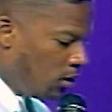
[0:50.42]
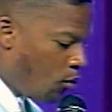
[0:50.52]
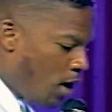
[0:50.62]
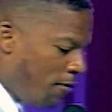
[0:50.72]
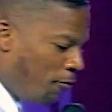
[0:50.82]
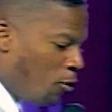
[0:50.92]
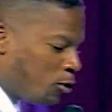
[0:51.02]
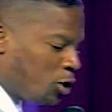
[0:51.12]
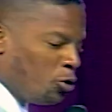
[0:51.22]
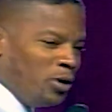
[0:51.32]
White
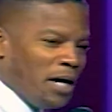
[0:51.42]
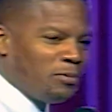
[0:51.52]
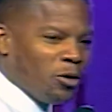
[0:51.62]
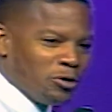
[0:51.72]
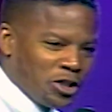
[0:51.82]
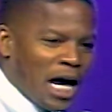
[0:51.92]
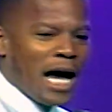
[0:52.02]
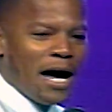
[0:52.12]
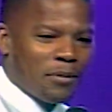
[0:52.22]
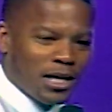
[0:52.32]
folks shooting up their
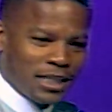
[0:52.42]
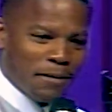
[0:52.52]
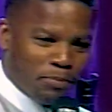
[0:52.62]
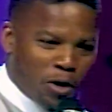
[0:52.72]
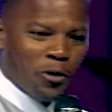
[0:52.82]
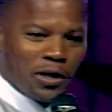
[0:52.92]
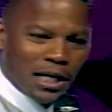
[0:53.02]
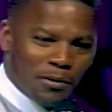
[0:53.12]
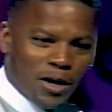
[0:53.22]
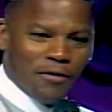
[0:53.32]
job because they broke
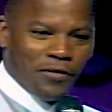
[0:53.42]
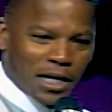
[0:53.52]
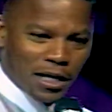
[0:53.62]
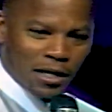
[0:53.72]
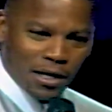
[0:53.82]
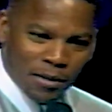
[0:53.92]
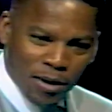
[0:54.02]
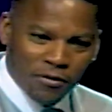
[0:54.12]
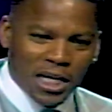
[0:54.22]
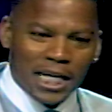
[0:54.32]
in the motherfucker.
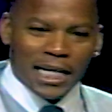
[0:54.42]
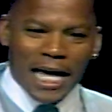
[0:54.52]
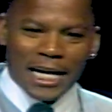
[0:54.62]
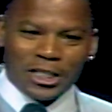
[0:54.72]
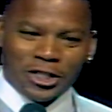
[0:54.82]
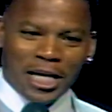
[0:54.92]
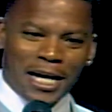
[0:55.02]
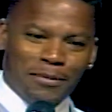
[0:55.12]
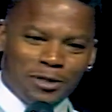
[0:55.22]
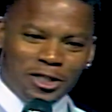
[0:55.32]
Motherfucker in Atlanta shot
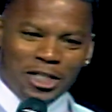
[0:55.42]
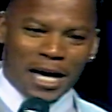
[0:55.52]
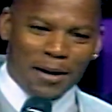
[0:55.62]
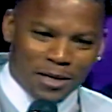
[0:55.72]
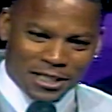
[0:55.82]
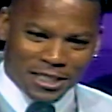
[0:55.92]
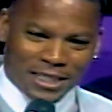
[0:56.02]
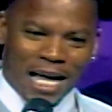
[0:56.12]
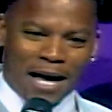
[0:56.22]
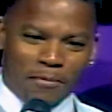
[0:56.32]
up the job because the
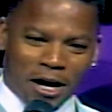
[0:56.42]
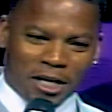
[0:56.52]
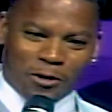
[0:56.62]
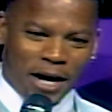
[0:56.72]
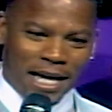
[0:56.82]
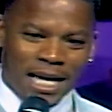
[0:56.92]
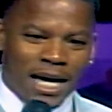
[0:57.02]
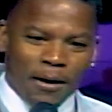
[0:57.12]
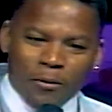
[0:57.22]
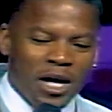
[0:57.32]
stock market crashed.
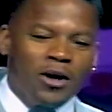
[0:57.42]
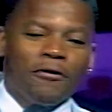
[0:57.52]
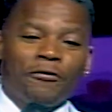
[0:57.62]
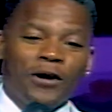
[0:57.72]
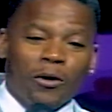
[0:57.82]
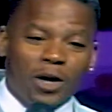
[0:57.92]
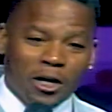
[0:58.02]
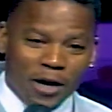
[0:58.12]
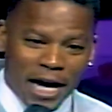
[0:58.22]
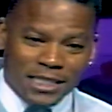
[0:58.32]
We don't give a fuck what
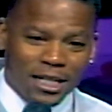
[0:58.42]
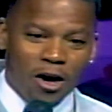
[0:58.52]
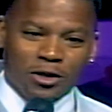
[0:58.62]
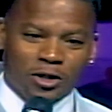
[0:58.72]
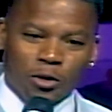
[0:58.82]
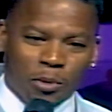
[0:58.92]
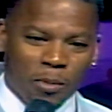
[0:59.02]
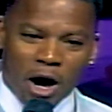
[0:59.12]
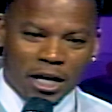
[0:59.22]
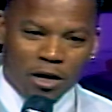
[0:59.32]
crashed as long as the
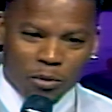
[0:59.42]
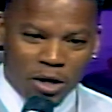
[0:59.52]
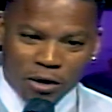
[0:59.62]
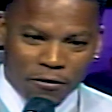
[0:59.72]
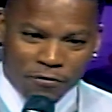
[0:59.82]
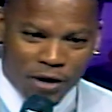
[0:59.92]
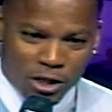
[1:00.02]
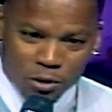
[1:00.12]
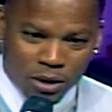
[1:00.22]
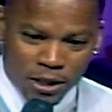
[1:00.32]
supermarket though. We don't give a fuck
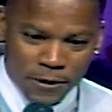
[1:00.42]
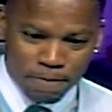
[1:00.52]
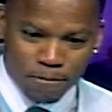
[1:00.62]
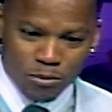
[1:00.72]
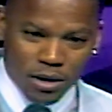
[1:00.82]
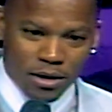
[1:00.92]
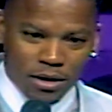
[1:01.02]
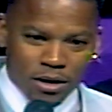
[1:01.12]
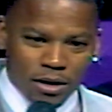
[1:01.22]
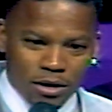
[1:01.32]
you.
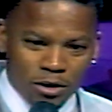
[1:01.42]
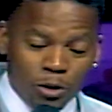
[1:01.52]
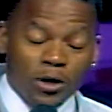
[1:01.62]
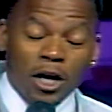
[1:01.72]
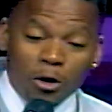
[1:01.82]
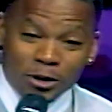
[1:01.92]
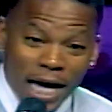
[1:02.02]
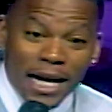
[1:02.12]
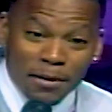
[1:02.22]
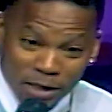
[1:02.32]
You close
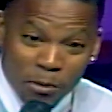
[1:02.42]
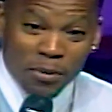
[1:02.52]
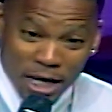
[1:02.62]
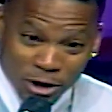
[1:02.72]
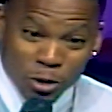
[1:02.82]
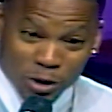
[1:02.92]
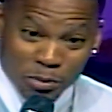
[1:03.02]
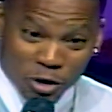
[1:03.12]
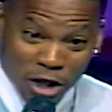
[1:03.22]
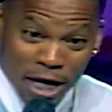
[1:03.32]
that up, then we might shoot some
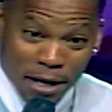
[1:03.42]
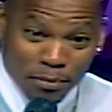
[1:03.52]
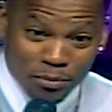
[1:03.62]
shit up.